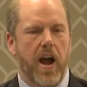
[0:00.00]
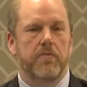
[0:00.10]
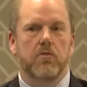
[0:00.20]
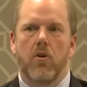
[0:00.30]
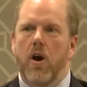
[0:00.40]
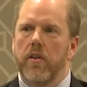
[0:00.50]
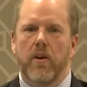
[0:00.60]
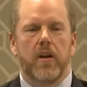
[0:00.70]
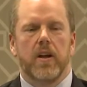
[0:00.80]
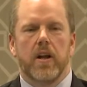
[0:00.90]
After all, there
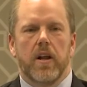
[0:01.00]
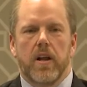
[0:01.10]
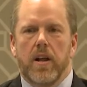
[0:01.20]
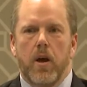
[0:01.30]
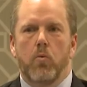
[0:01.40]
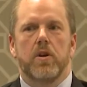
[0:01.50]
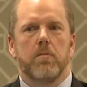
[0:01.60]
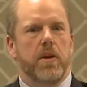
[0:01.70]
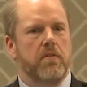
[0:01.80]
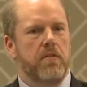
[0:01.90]
are, it
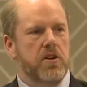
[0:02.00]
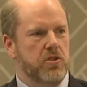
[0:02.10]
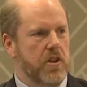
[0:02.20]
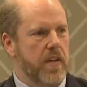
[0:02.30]
wouldn't be efficient